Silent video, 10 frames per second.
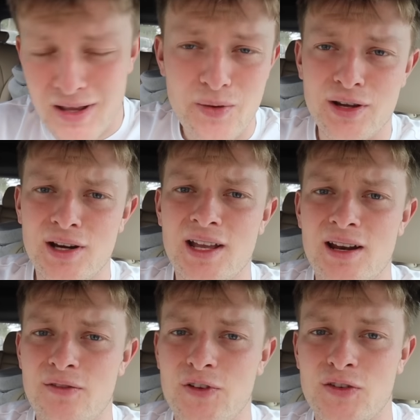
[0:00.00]
that we couldn't get
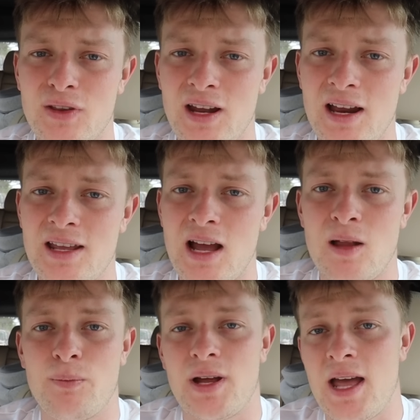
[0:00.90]
any fish for the 90
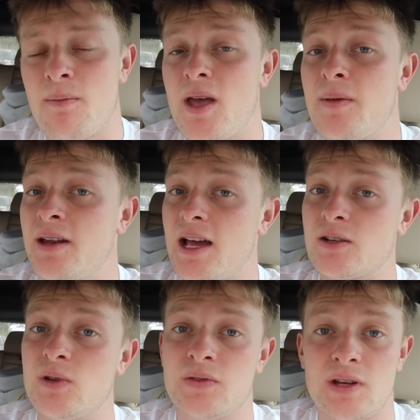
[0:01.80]
gallon, but hey, maybe
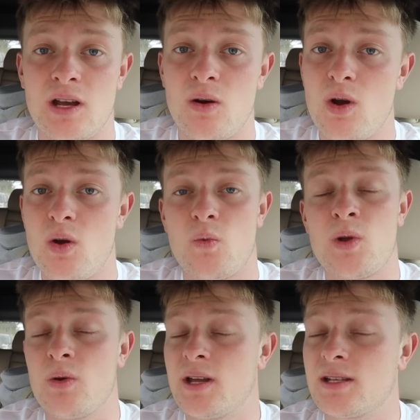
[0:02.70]
next week's video,
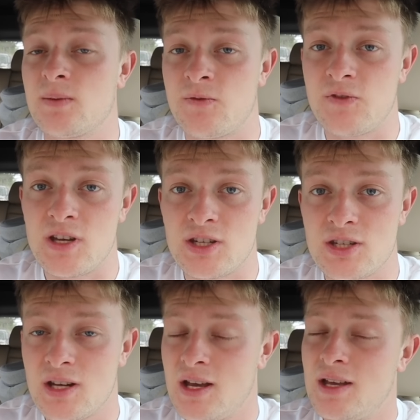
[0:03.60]
we will get some
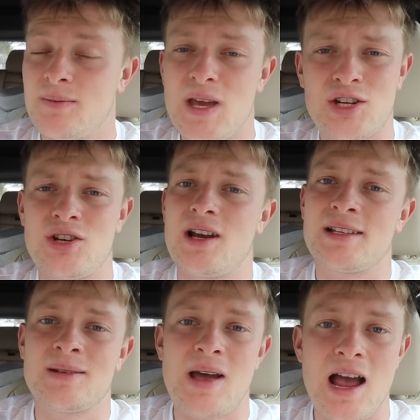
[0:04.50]
fish. Make sure you guys
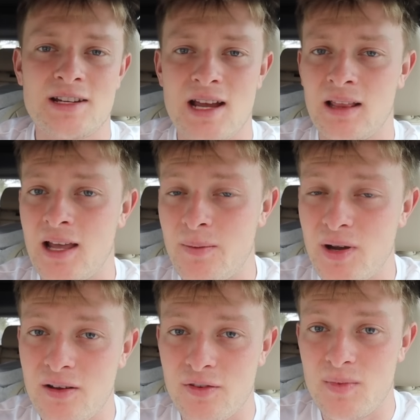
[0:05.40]
smash that like button for